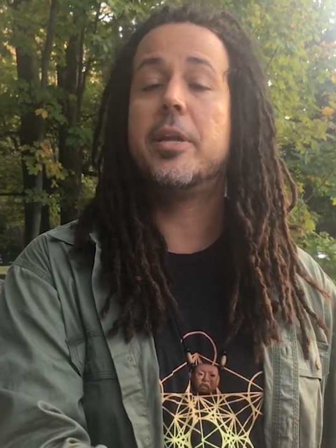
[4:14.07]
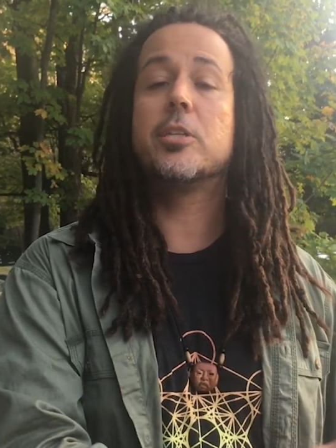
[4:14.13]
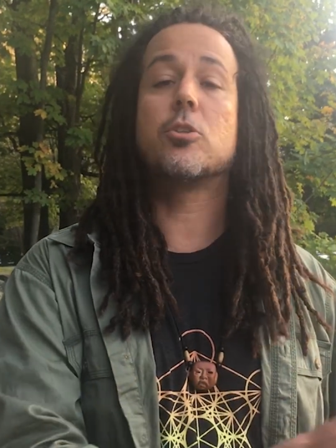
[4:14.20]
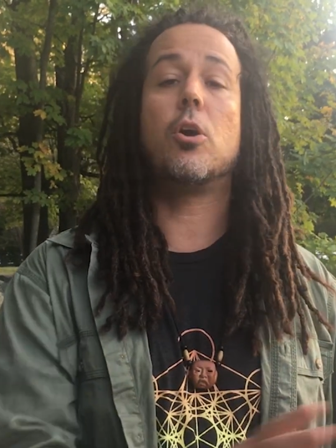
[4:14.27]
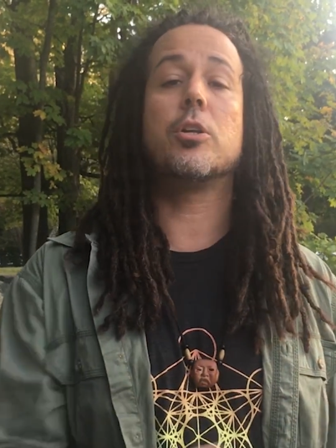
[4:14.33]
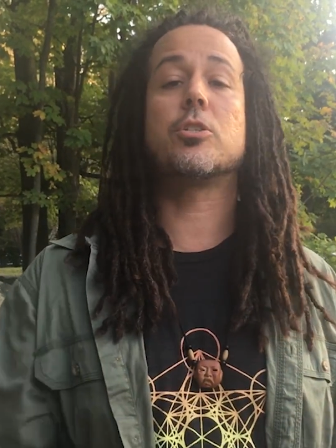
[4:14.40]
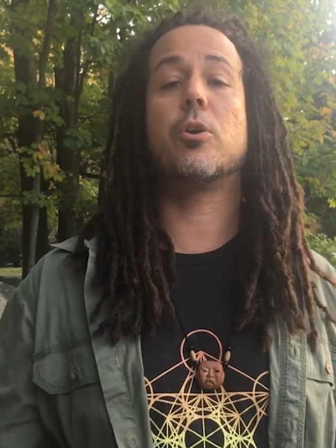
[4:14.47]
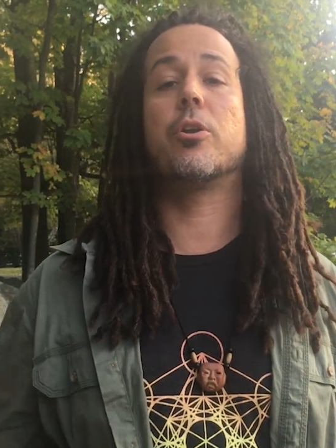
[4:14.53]
I mean,
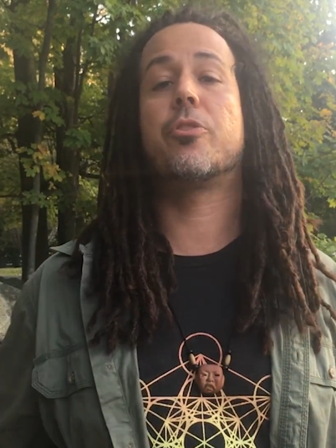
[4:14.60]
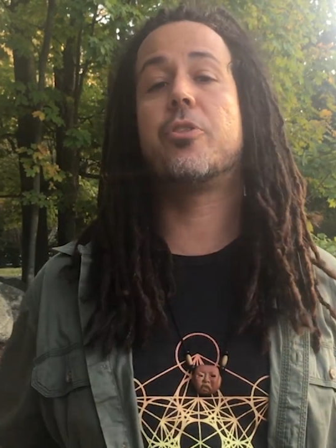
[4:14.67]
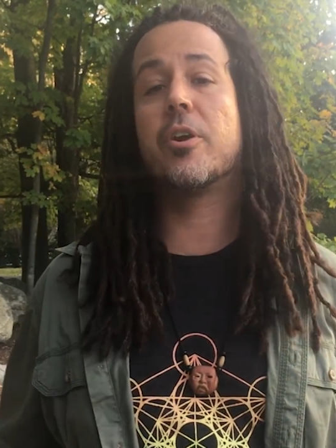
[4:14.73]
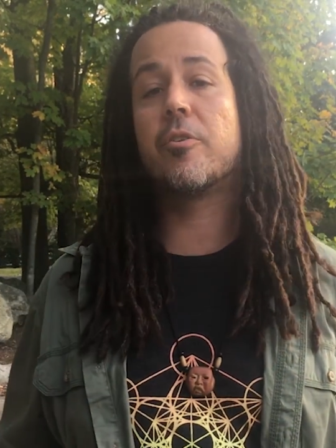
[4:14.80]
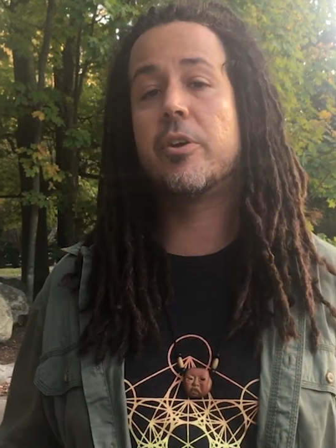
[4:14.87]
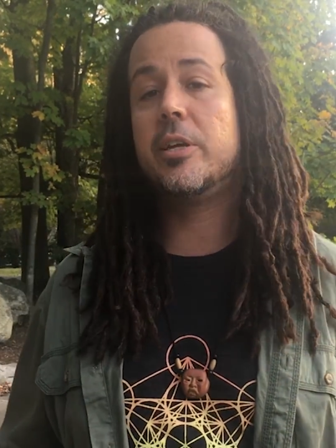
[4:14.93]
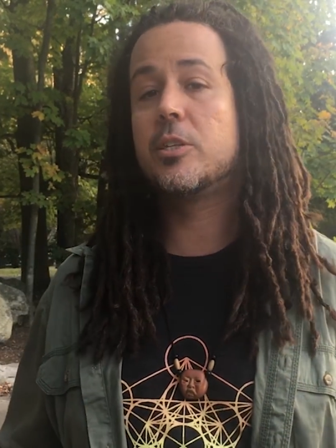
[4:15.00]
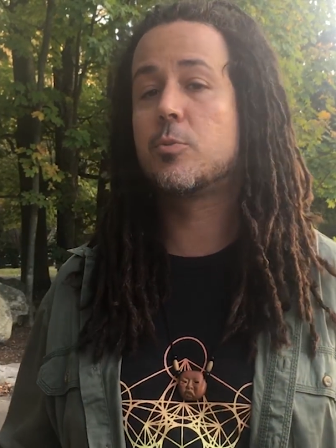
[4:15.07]
there's all sort
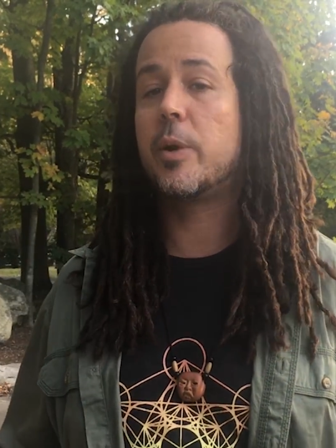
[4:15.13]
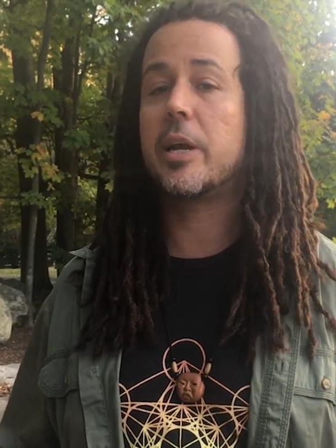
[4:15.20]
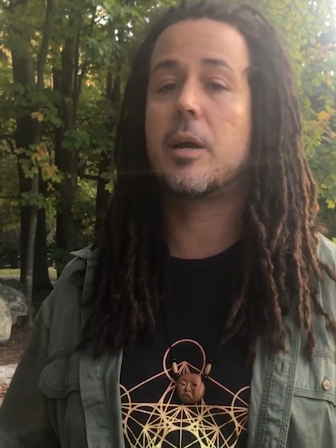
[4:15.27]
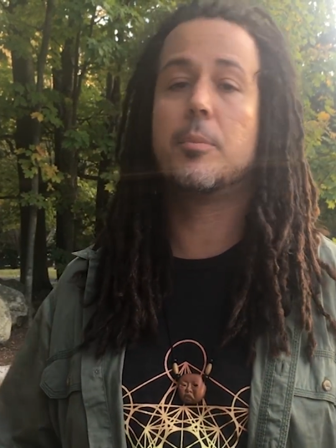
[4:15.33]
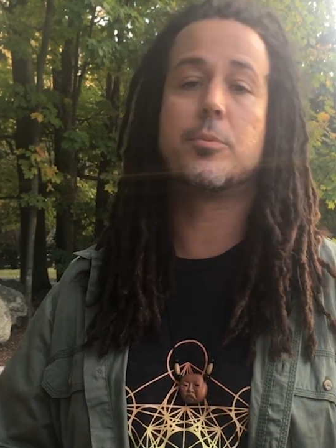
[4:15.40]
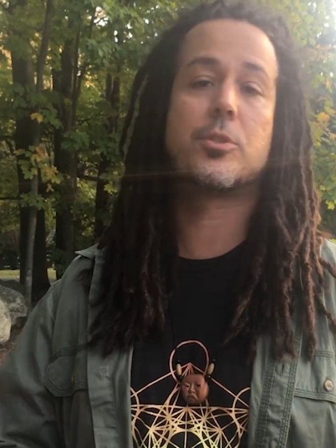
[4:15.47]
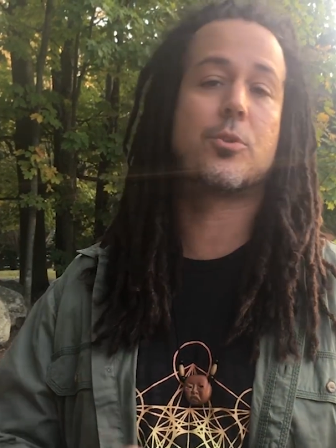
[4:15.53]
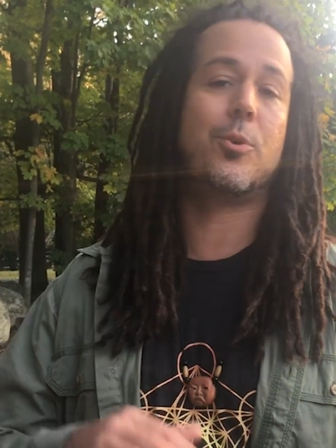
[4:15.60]
of theories
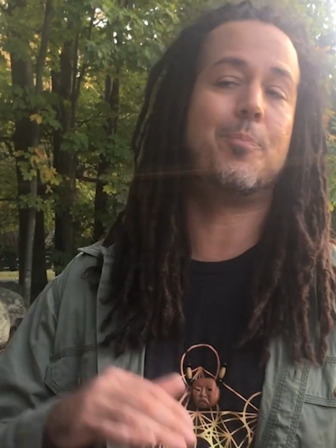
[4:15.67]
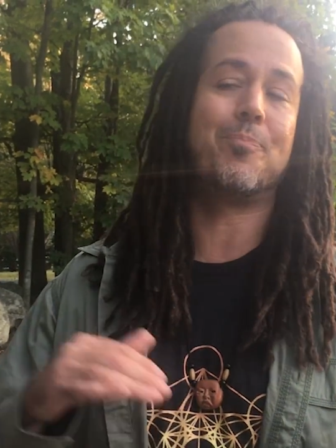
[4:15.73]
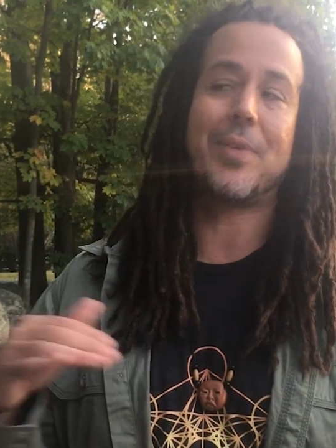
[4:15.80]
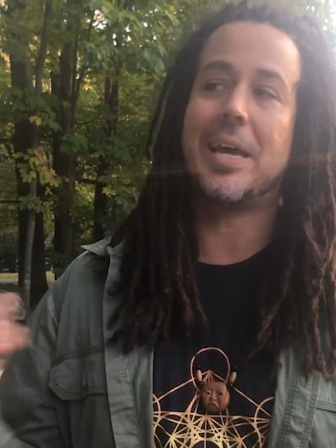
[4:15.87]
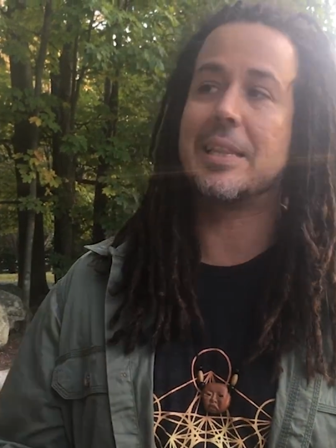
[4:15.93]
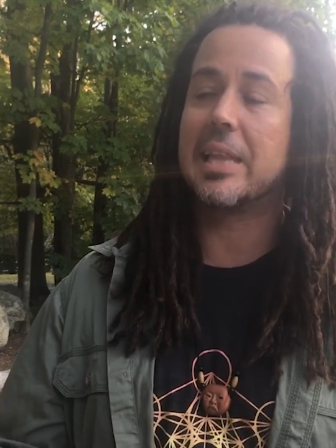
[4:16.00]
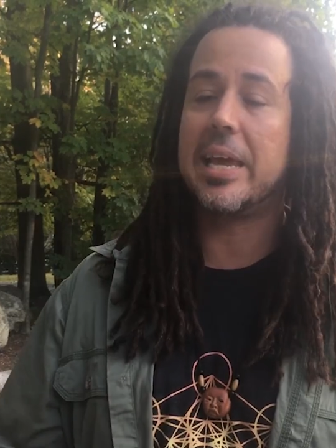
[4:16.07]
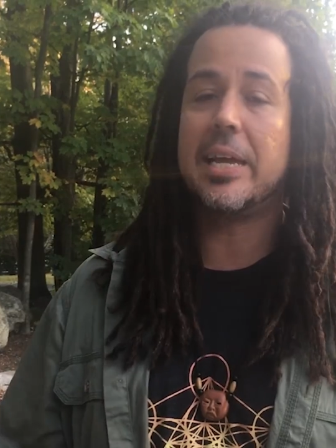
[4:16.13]
when it comes
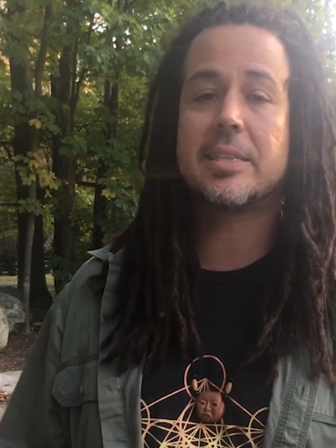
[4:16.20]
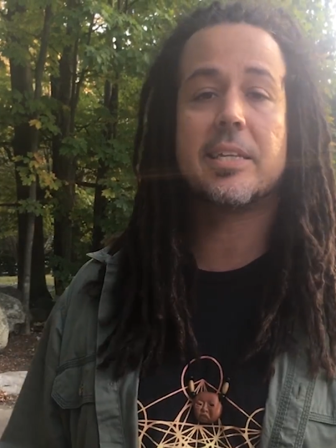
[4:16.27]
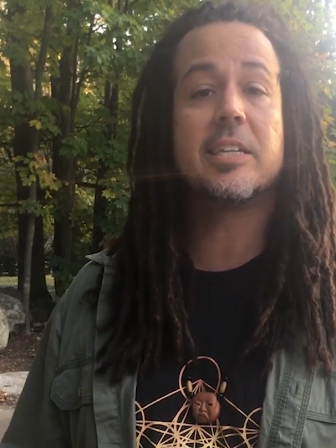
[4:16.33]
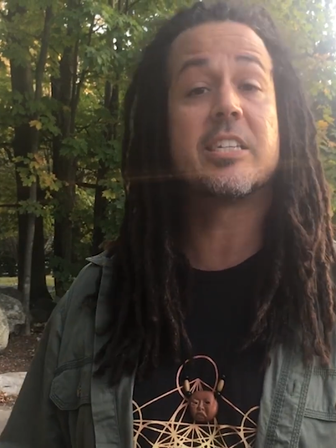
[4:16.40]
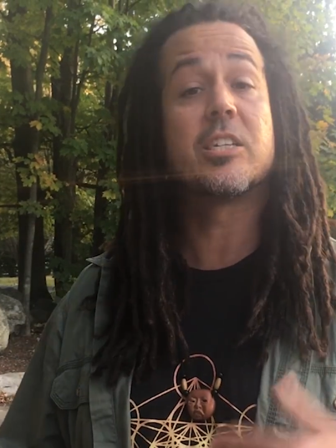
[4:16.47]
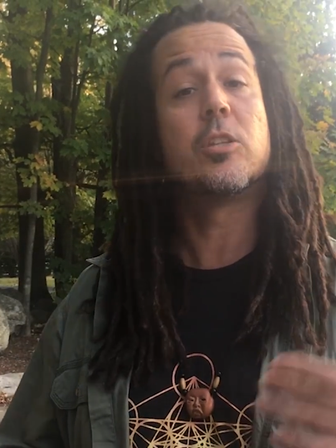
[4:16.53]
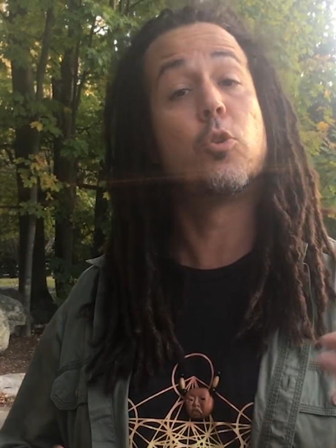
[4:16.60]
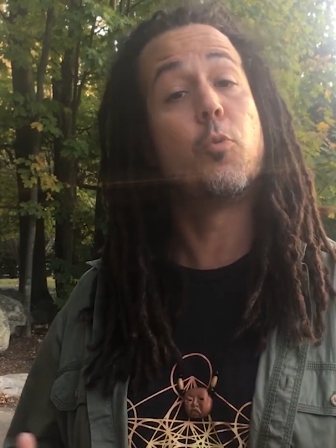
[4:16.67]
to
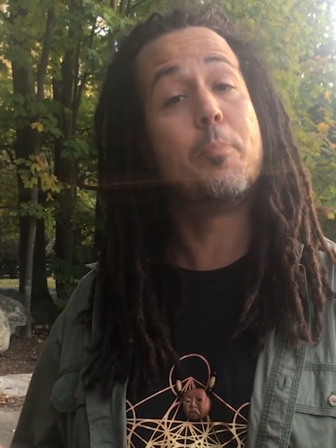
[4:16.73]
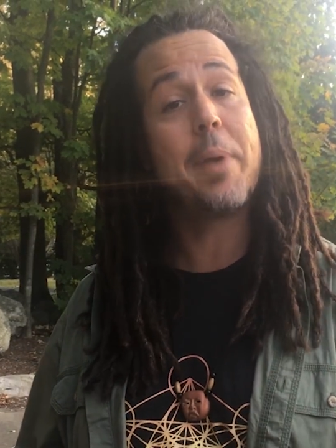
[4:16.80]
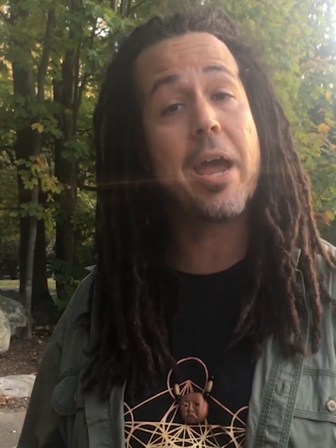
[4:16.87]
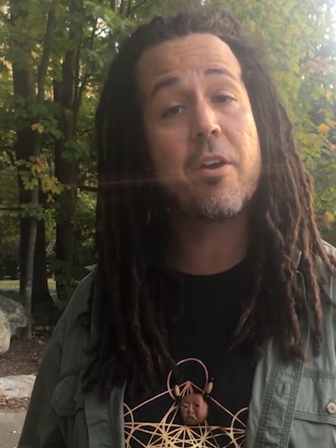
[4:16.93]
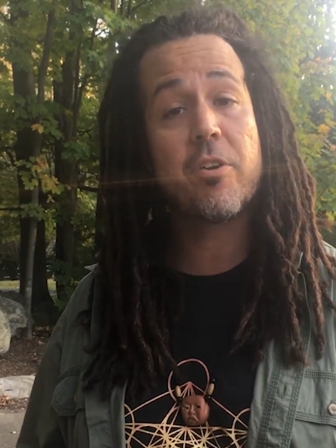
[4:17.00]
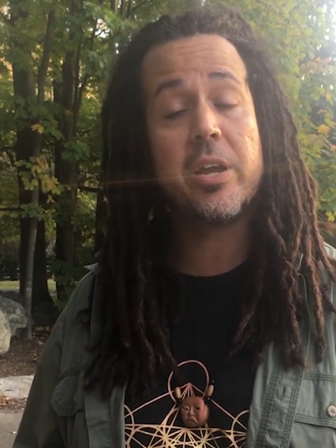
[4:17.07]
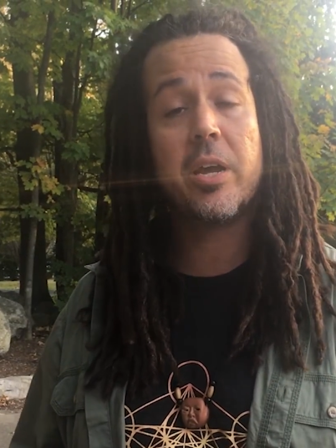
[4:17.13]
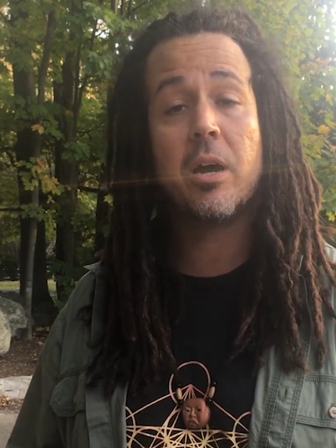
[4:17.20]
Atlantis and
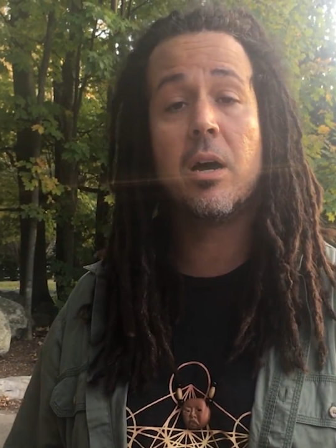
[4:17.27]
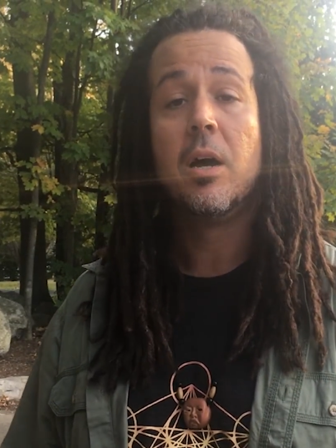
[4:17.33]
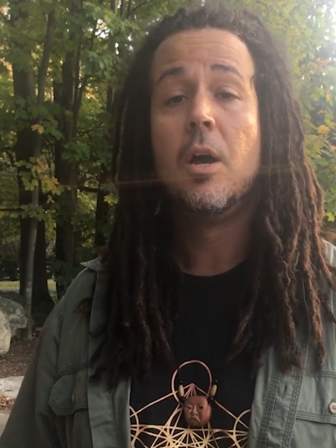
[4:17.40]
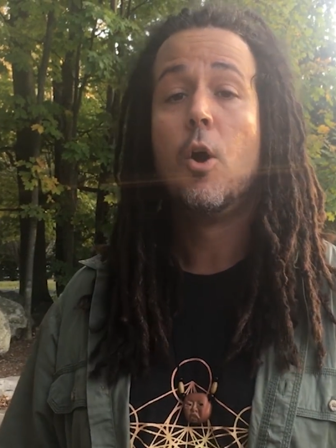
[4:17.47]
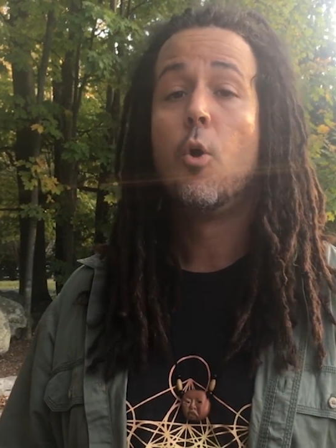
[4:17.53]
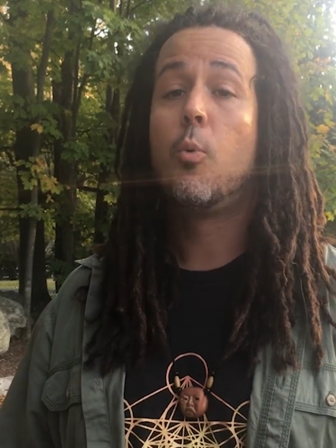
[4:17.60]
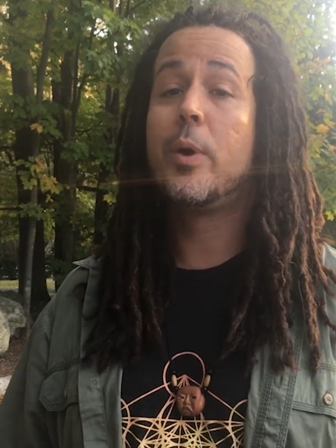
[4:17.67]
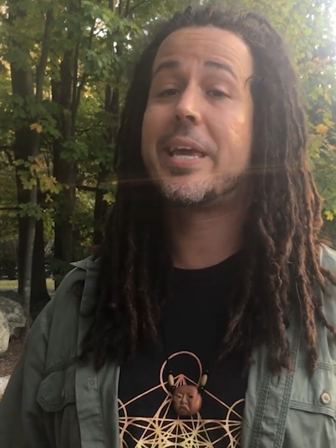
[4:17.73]
Lemuria.